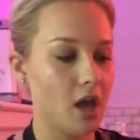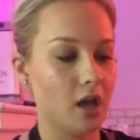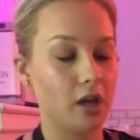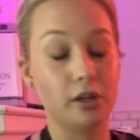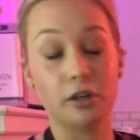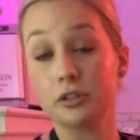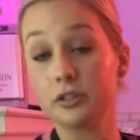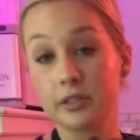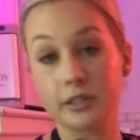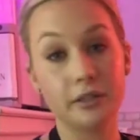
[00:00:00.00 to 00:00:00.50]

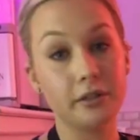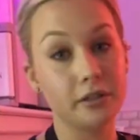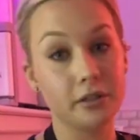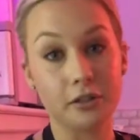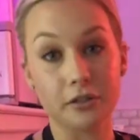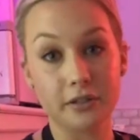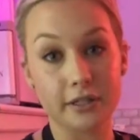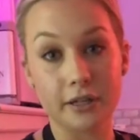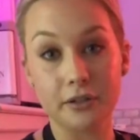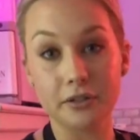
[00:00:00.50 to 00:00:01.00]
Your
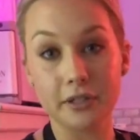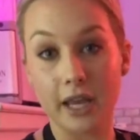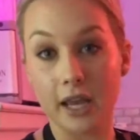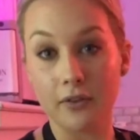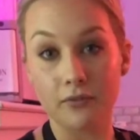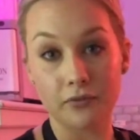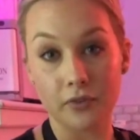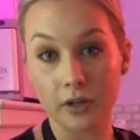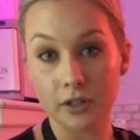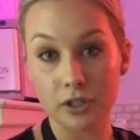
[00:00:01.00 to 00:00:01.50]
cells
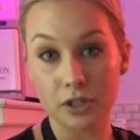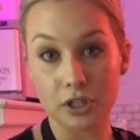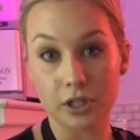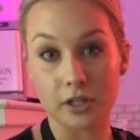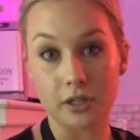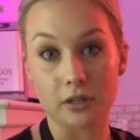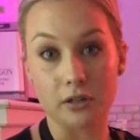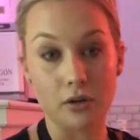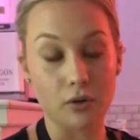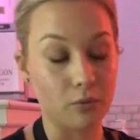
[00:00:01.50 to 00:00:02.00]
can't function
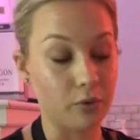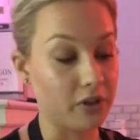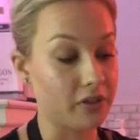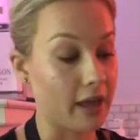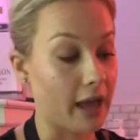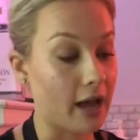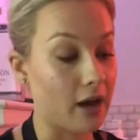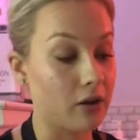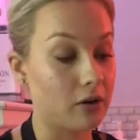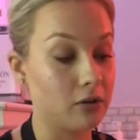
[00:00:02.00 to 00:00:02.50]

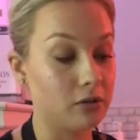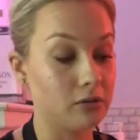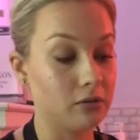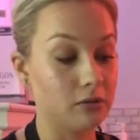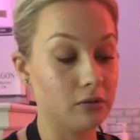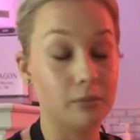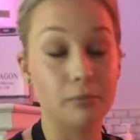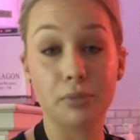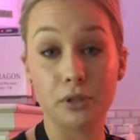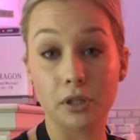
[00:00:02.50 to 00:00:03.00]
without
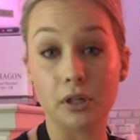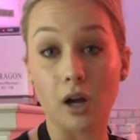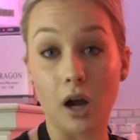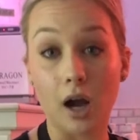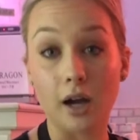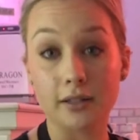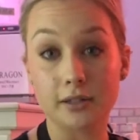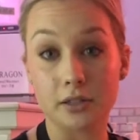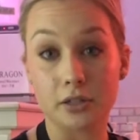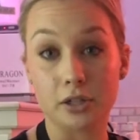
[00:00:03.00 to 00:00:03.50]
pure
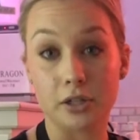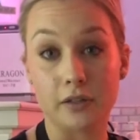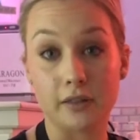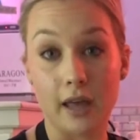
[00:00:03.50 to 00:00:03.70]
oxygen.